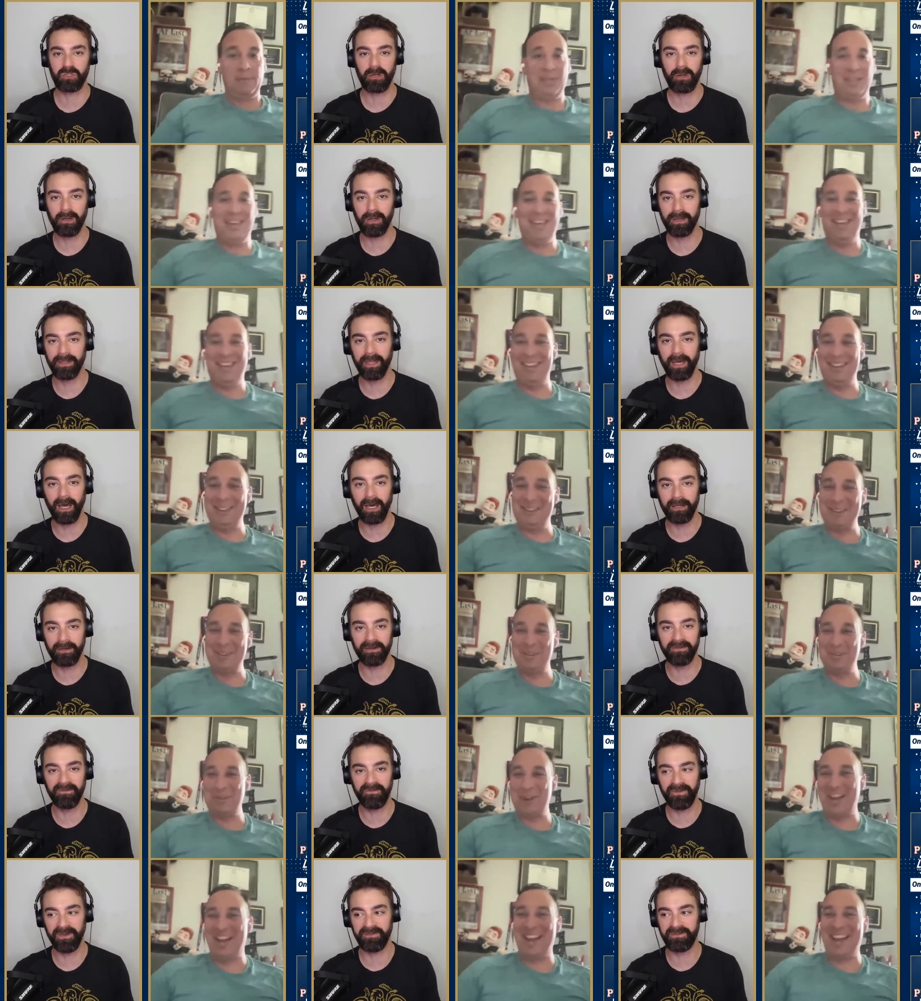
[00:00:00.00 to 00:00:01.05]
Speaker 1: strong in the
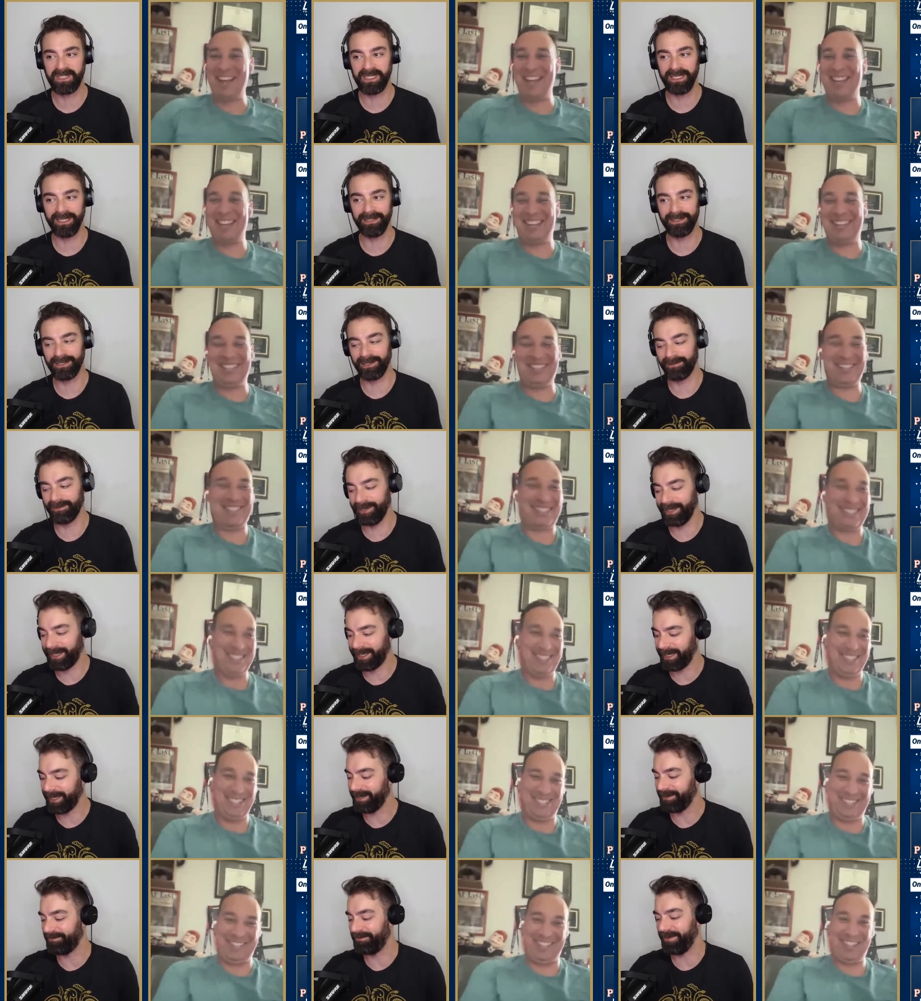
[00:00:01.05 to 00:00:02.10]
115 right. degree
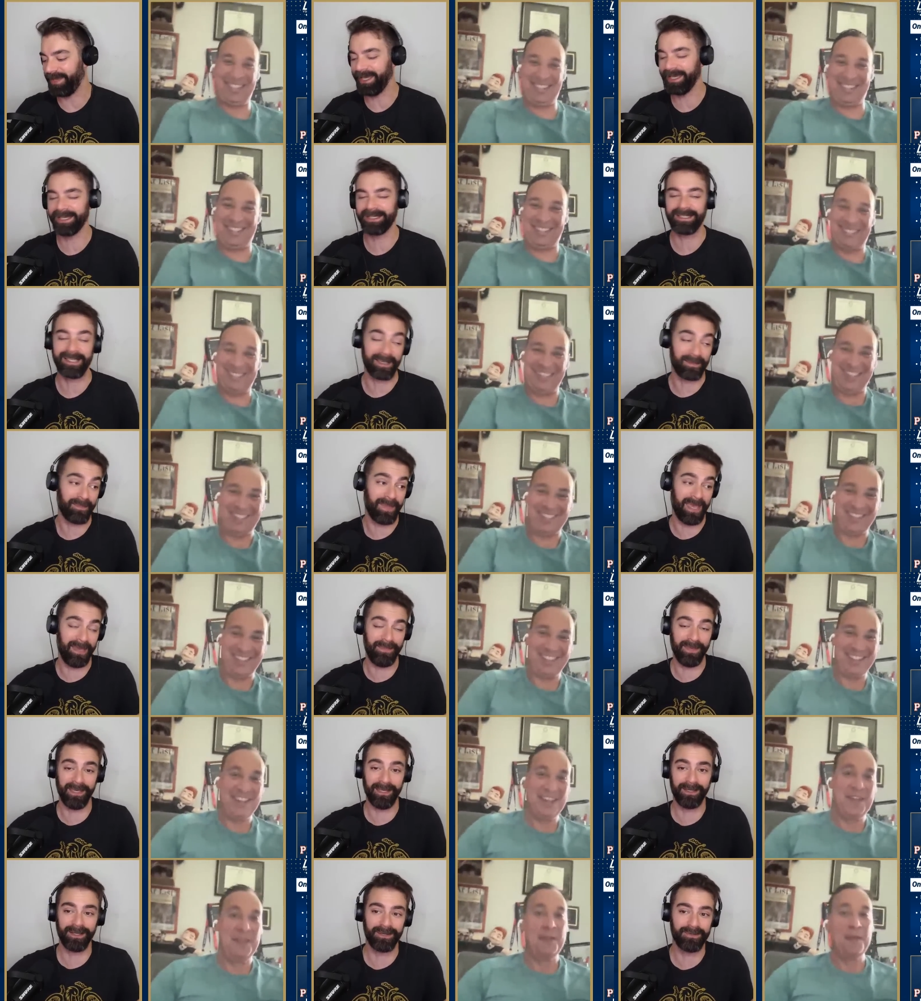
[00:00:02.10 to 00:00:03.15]
heat of Vegas, like
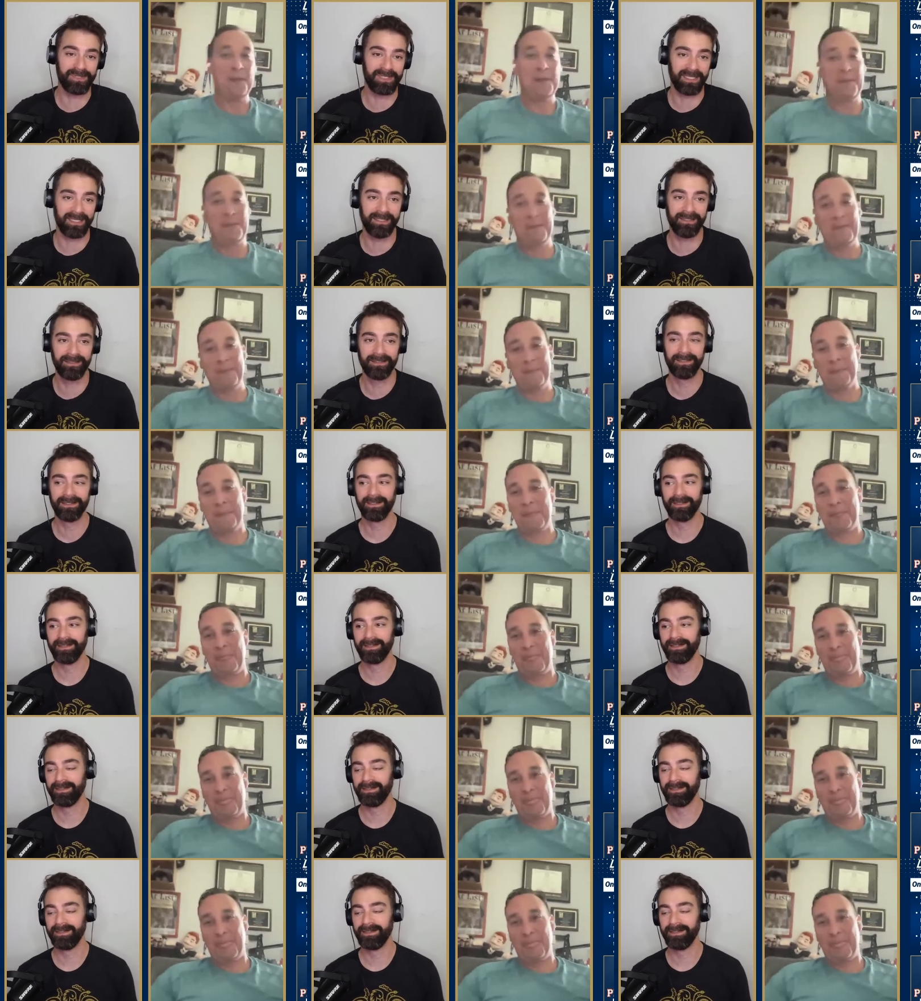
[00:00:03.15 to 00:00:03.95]
maybe it goes in.